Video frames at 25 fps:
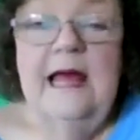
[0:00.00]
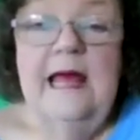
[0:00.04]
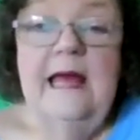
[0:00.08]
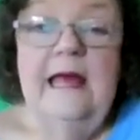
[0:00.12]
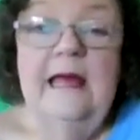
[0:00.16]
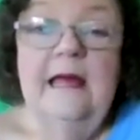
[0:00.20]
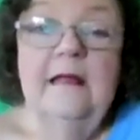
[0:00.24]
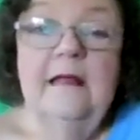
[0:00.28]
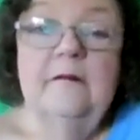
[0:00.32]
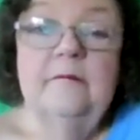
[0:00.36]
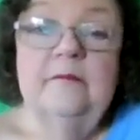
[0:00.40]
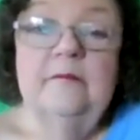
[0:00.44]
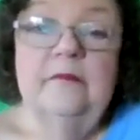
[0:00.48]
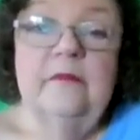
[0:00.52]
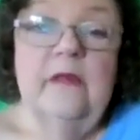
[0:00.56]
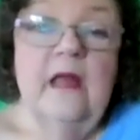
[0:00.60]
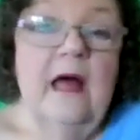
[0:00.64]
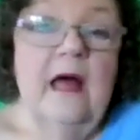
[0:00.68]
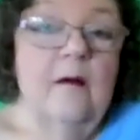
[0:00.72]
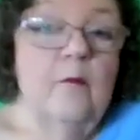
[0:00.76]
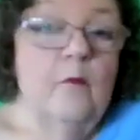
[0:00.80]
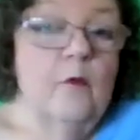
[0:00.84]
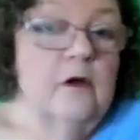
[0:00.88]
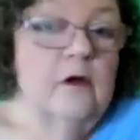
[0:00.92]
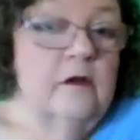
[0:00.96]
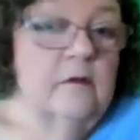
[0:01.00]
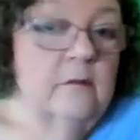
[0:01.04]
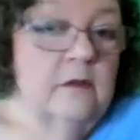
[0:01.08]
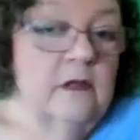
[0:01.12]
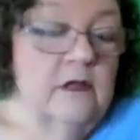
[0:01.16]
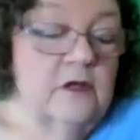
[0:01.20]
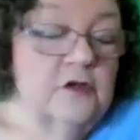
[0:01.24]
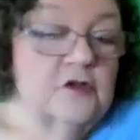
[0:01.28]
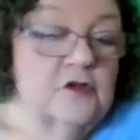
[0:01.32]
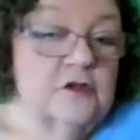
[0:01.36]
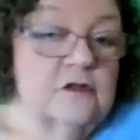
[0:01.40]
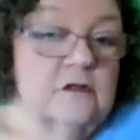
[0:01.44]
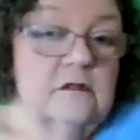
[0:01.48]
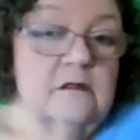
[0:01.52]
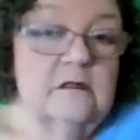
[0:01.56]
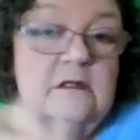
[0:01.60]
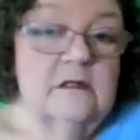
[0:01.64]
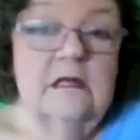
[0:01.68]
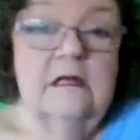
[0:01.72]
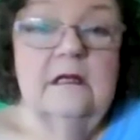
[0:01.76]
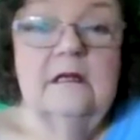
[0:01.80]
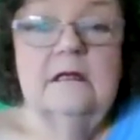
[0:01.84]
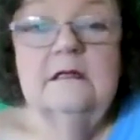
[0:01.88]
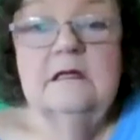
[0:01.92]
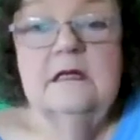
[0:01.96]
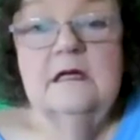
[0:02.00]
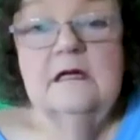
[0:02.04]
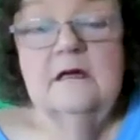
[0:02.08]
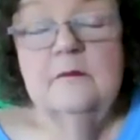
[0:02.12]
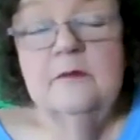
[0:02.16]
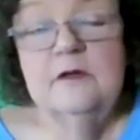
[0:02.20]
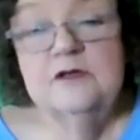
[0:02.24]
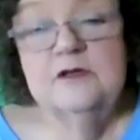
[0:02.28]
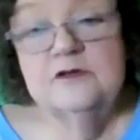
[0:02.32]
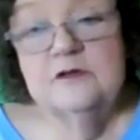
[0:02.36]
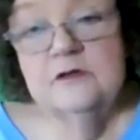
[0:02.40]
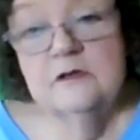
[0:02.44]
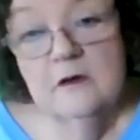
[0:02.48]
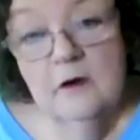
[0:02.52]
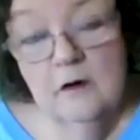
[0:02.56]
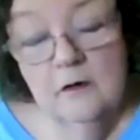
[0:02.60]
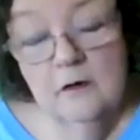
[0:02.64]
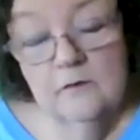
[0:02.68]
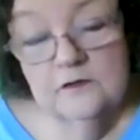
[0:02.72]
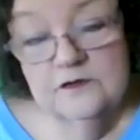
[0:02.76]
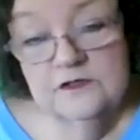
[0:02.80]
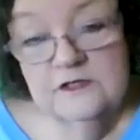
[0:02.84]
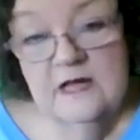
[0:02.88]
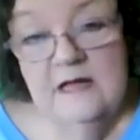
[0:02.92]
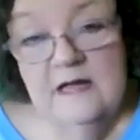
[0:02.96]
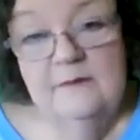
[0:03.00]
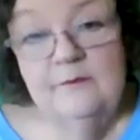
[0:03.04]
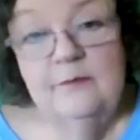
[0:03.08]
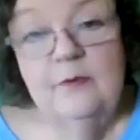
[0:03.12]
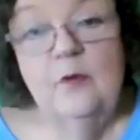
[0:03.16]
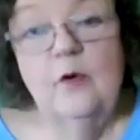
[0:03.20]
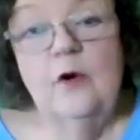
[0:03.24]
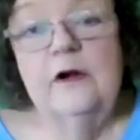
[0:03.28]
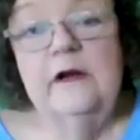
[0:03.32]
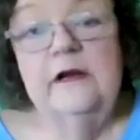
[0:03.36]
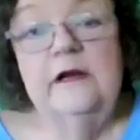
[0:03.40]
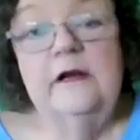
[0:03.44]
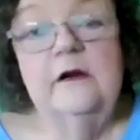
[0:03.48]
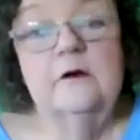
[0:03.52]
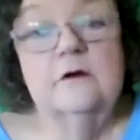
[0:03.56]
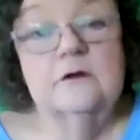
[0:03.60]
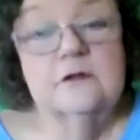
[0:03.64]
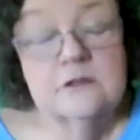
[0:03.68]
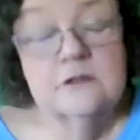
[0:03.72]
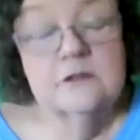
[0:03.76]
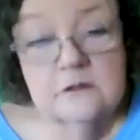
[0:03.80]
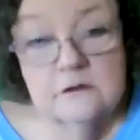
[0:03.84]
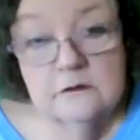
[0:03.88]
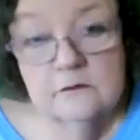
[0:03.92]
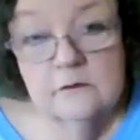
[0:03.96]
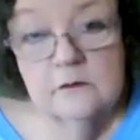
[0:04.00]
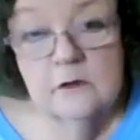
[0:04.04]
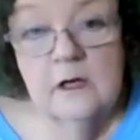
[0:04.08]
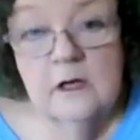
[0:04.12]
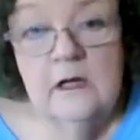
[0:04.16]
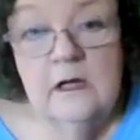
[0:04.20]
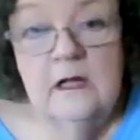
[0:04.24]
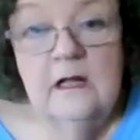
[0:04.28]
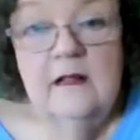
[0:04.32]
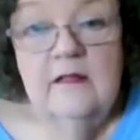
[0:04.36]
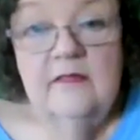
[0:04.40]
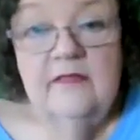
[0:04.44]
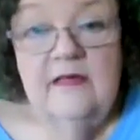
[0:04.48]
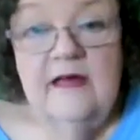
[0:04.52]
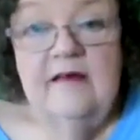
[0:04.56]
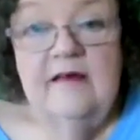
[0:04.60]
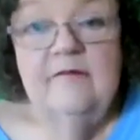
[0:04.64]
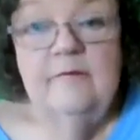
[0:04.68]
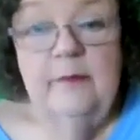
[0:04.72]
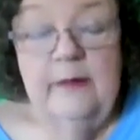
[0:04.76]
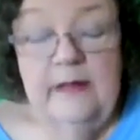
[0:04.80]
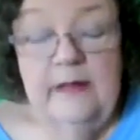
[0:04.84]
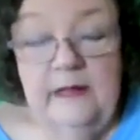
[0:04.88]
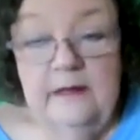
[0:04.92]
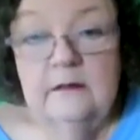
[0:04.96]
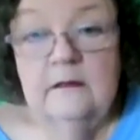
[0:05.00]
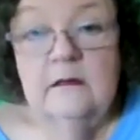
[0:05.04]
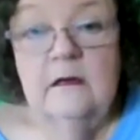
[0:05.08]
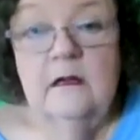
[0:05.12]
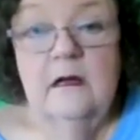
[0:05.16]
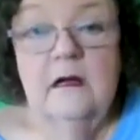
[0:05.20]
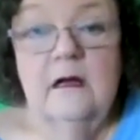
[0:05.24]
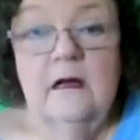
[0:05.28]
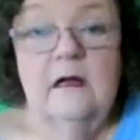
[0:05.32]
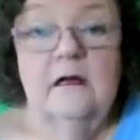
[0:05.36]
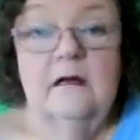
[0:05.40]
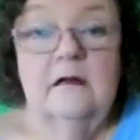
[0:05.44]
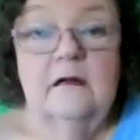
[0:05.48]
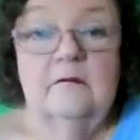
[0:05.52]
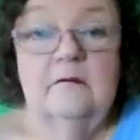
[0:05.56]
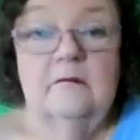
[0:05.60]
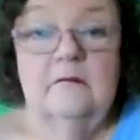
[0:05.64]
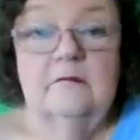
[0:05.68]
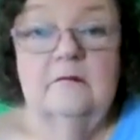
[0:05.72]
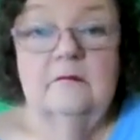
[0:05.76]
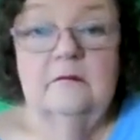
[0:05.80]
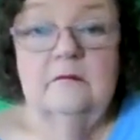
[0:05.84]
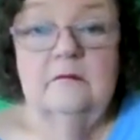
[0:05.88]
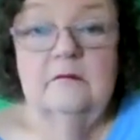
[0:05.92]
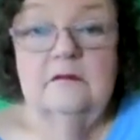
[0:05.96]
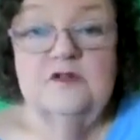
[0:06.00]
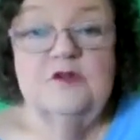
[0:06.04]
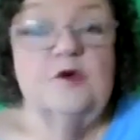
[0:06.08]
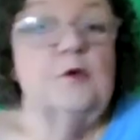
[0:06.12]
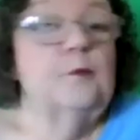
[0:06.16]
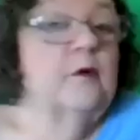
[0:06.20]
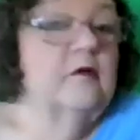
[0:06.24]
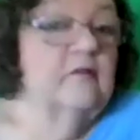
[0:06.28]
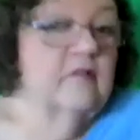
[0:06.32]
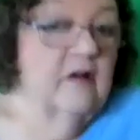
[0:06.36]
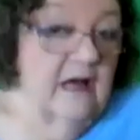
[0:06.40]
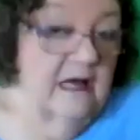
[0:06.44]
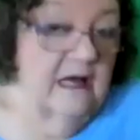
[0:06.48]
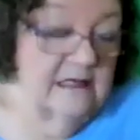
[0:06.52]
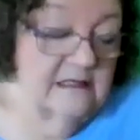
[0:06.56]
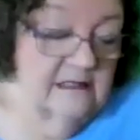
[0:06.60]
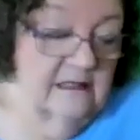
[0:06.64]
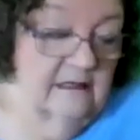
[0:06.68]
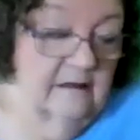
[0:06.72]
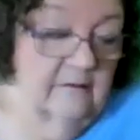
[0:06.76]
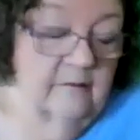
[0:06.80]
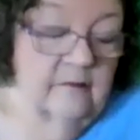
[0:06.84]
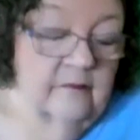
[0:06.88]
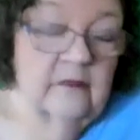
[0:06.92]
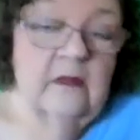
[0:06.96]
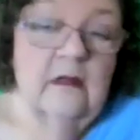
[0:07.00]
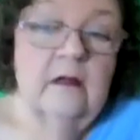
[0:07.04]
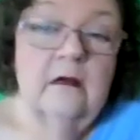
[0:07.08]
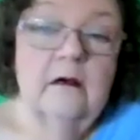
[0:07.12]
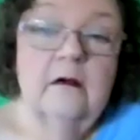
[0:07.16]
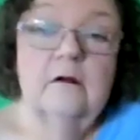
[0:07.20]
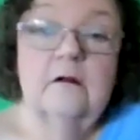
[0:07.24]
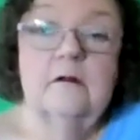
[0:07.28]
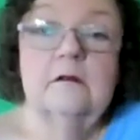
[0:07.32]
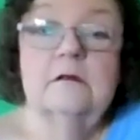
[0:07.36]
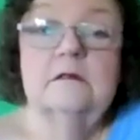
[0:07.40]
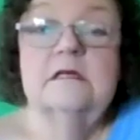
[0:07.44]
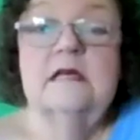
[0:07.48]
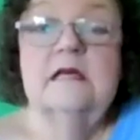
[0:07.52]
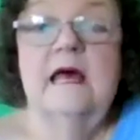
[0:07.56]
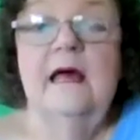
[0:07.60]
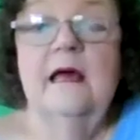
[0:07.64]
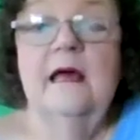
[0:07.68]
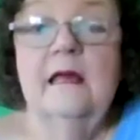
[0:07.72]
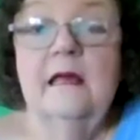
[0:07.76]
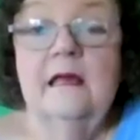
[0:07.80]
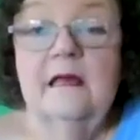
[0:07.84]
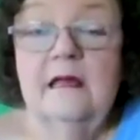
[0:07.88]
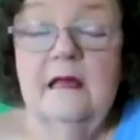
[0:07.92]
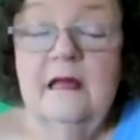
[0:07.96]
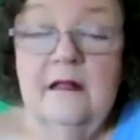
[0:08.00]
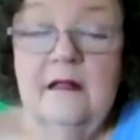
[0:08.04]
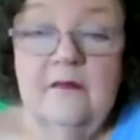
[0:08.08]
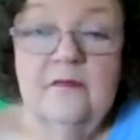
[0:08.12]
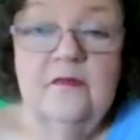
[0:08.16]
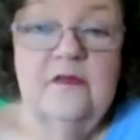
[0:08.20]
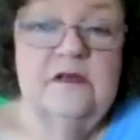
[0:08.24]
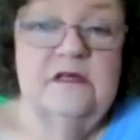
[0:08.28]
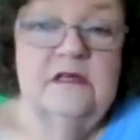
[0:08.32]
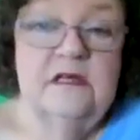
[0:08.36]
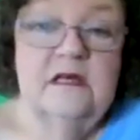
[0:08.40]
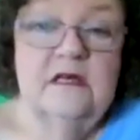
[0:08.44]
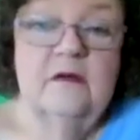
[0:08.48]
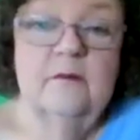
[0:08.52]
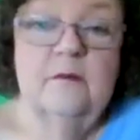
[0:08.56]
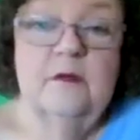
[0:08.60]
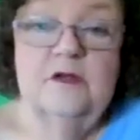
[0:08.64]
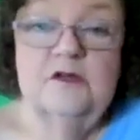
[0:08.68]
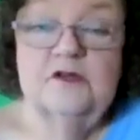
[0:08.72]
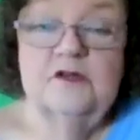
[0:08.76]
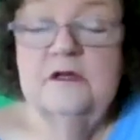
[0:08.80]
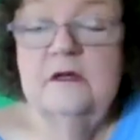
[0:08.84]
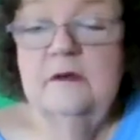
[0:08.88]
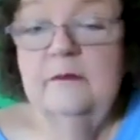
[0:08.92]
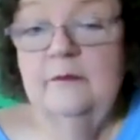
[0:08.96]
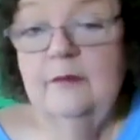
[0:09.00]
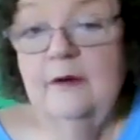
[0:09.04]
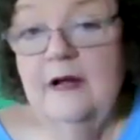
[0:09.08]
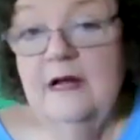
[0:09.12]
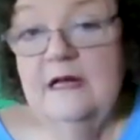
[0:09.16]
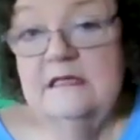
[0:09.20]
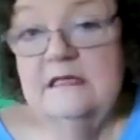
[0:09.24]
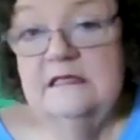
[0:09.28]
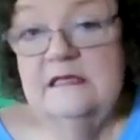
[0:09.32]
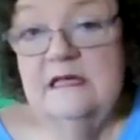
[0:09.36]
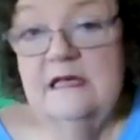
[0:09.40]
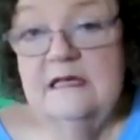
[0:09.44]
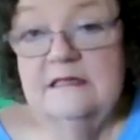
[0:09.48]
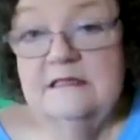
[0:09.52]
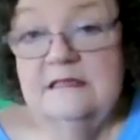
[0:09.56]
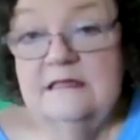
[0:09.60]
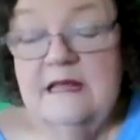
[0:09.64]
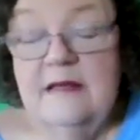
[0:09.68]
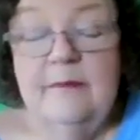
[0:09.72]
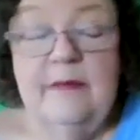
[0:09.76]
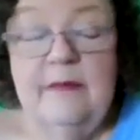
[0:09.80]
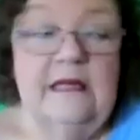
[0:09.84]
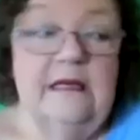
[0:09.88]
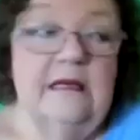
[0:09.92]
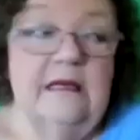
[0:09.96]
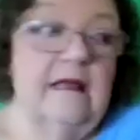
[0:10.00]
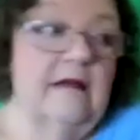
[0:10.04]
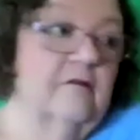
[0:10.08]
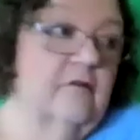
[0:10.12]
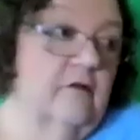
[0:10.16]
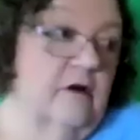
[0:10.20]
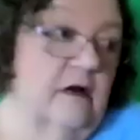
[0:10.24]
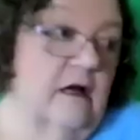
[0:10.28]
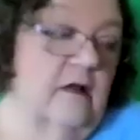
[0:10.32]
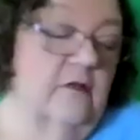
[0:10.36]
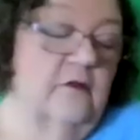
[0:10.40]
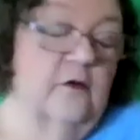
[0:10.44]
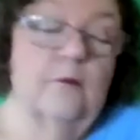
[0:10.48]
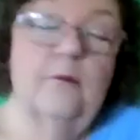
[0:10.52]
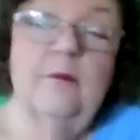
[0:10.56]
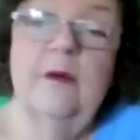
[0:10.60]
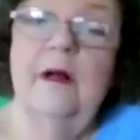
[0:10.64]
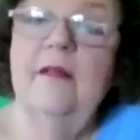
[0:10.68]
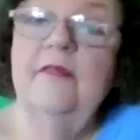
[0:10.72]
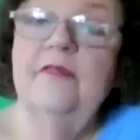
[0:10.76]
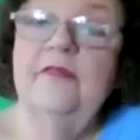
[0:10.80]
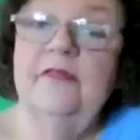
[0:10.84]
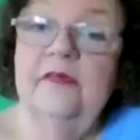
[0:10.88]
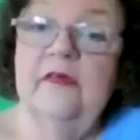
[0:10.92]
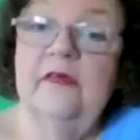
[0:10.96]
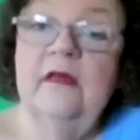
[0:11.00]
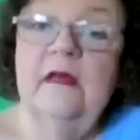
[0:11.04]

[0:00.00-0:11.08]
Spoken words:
And I want to mention the Decommissioning Oversight Board here too. They've been supervising Holtec and the decommissioning process. They meet every other month.